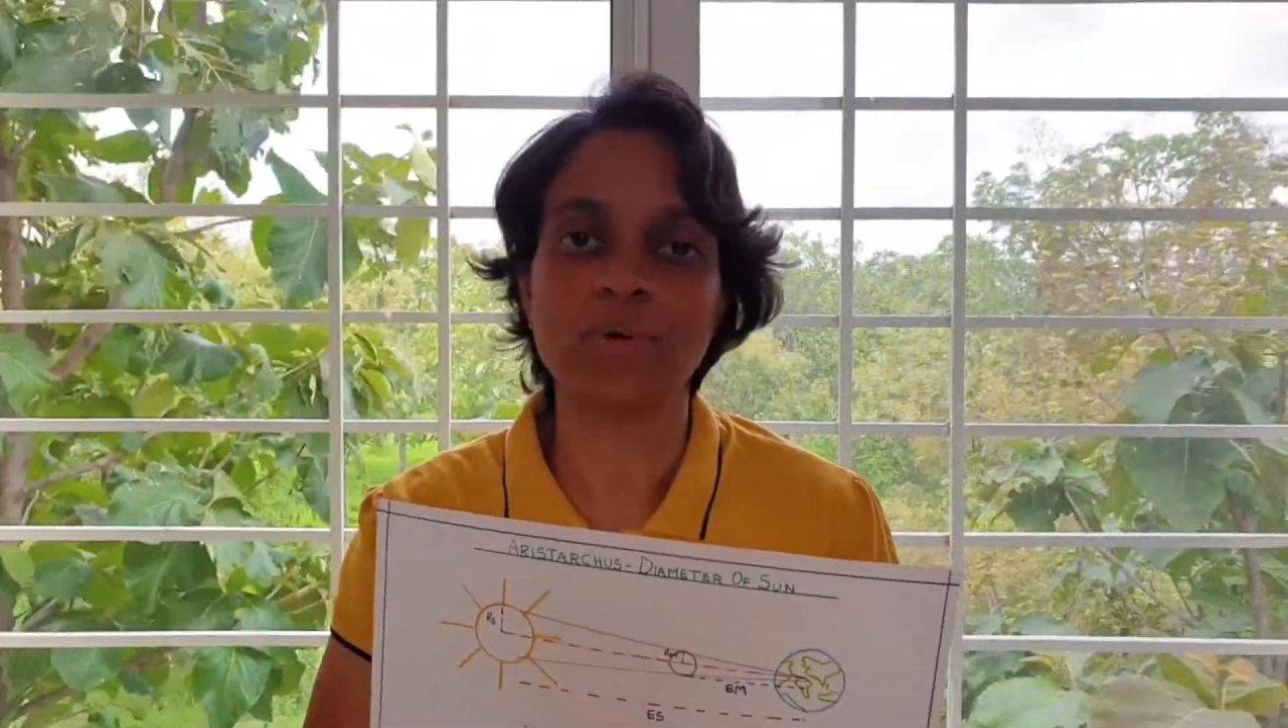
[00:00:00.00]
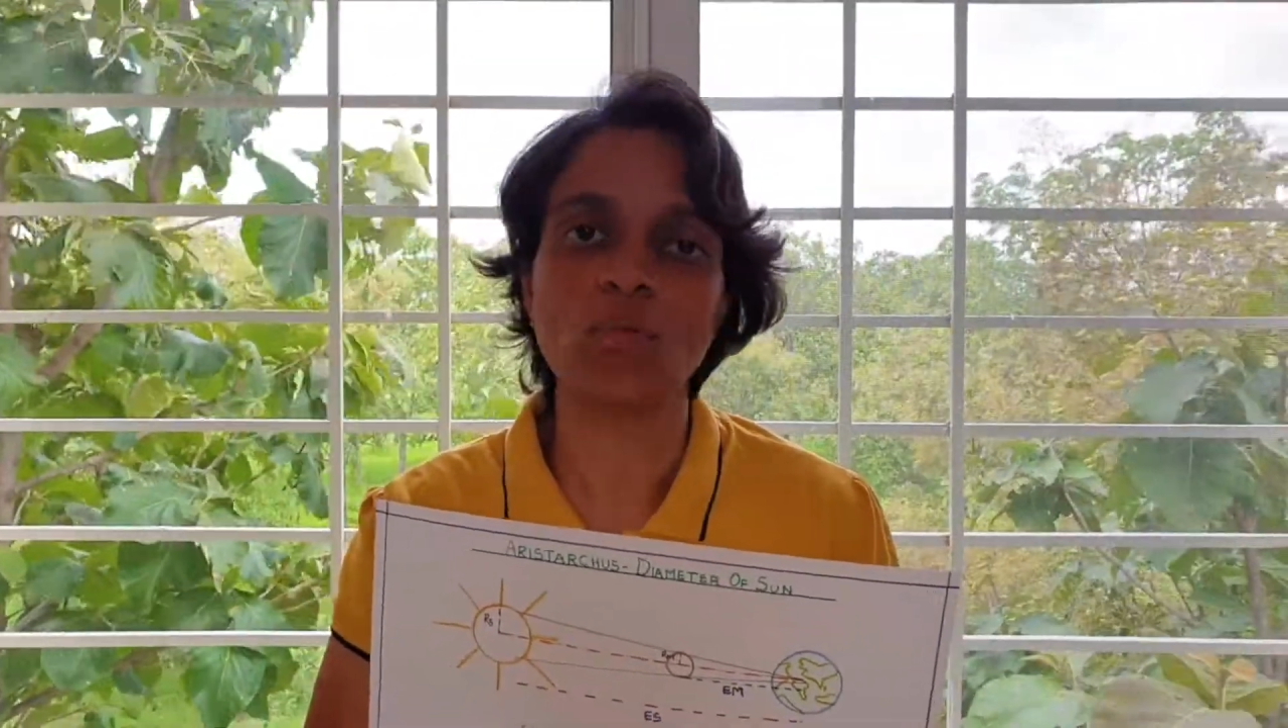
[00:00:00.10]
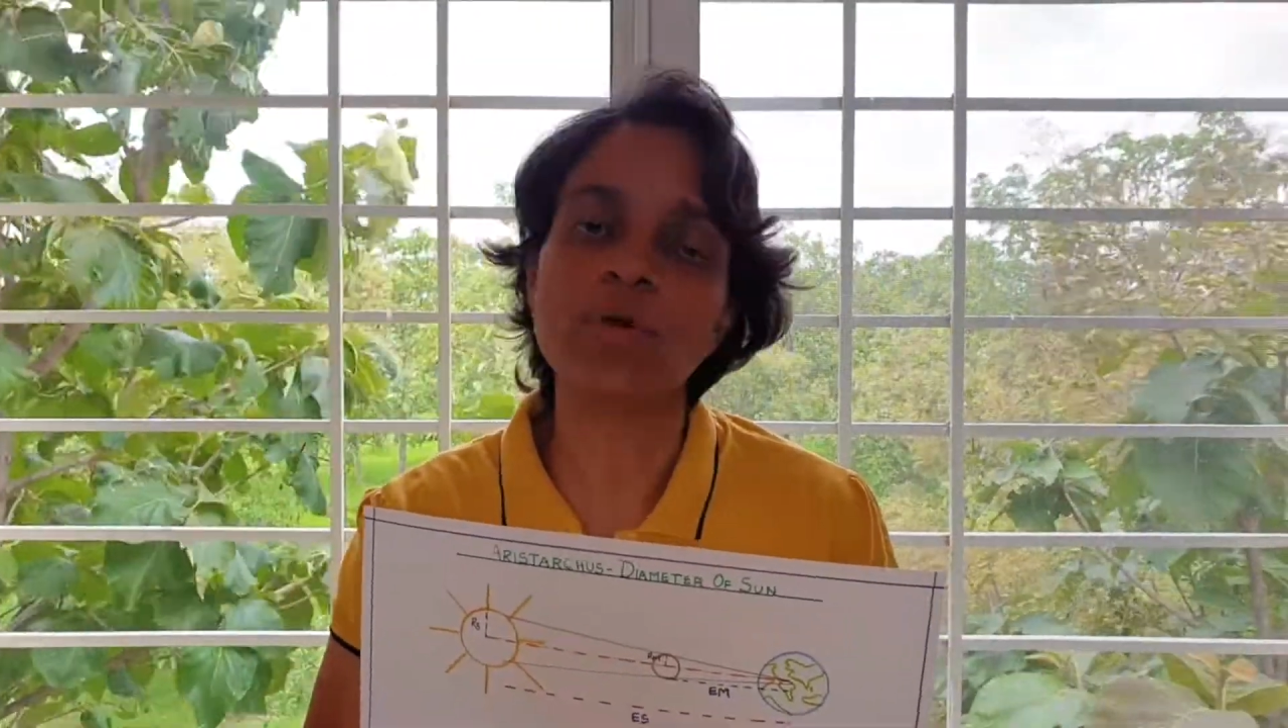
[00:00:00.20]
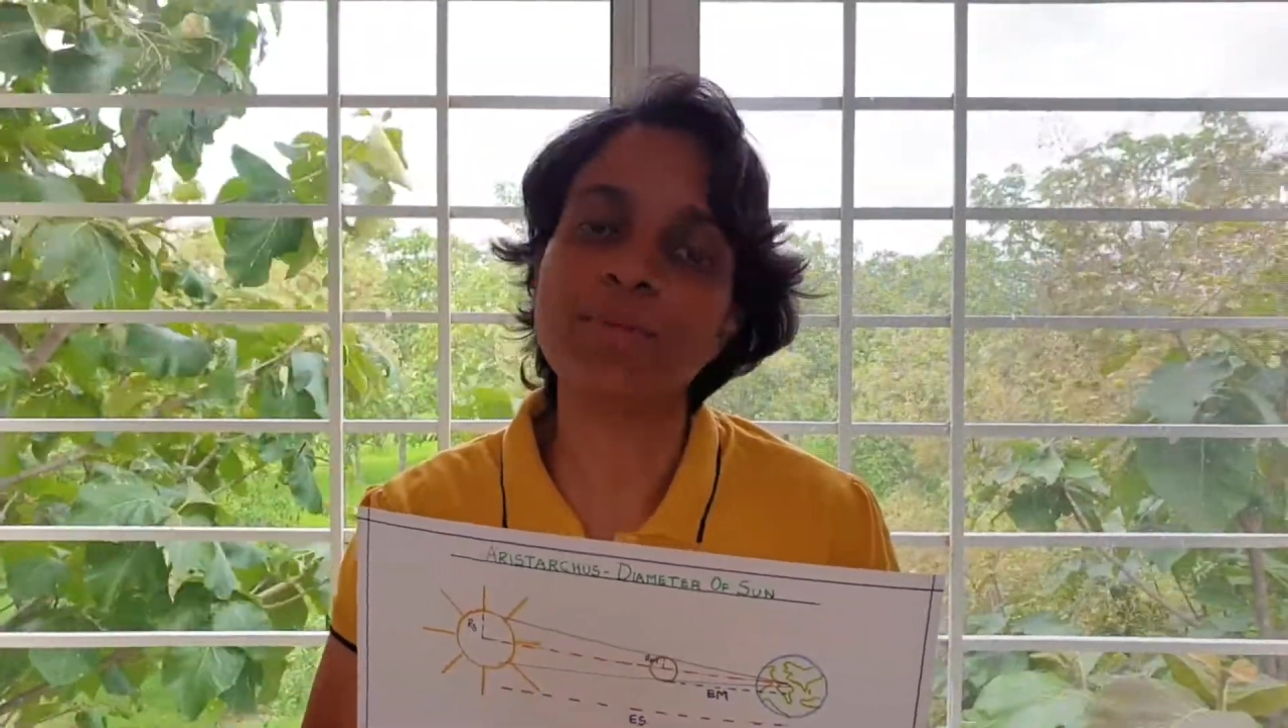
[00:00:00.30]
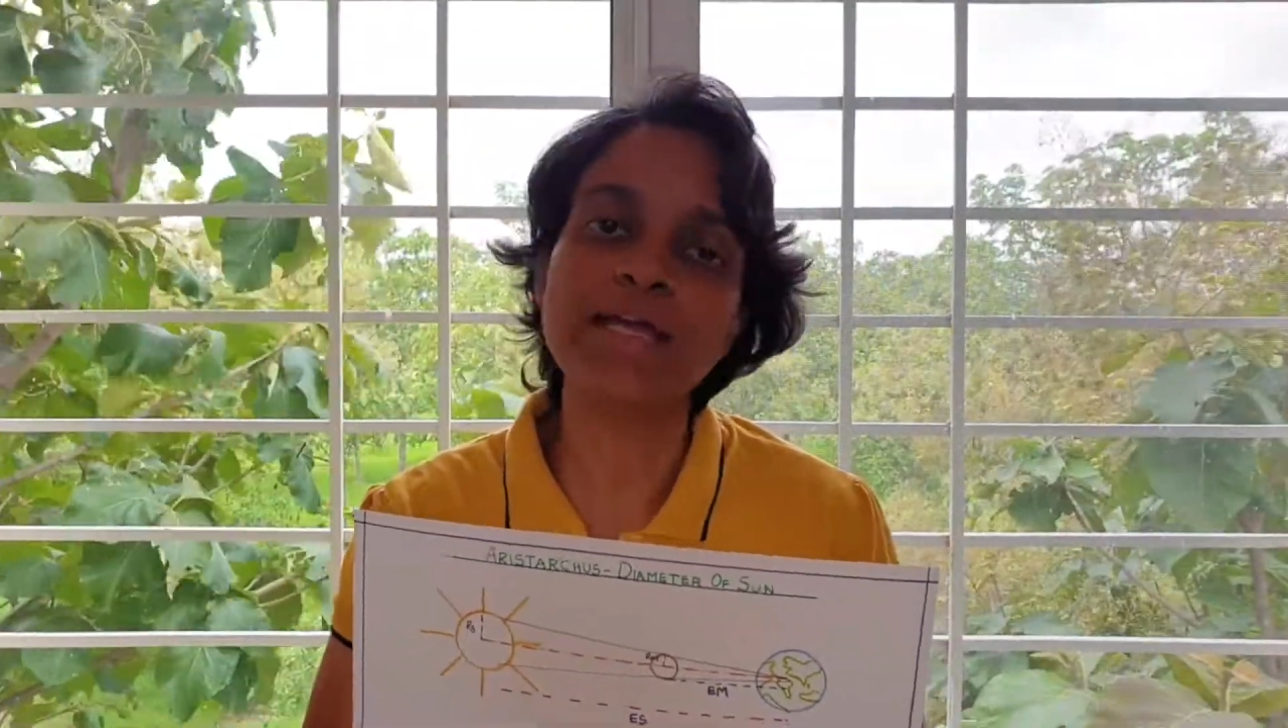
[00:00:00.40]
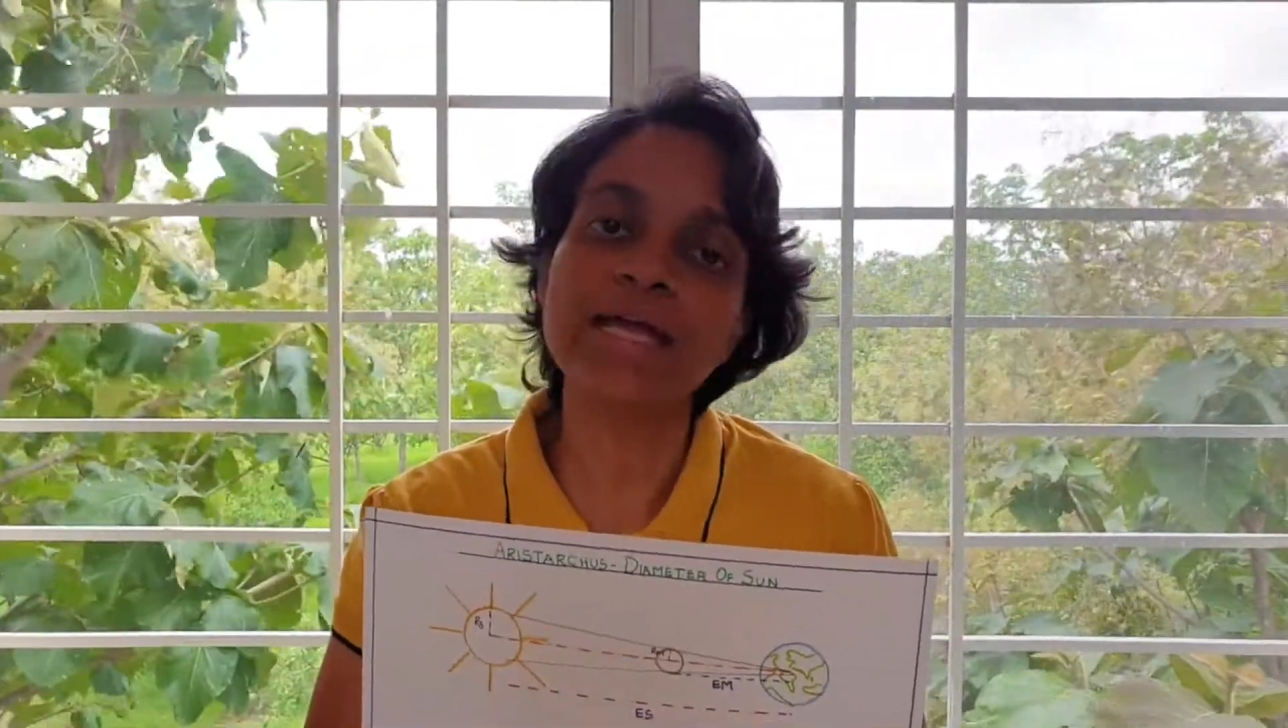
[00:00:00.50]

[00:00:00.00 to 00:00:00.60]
will be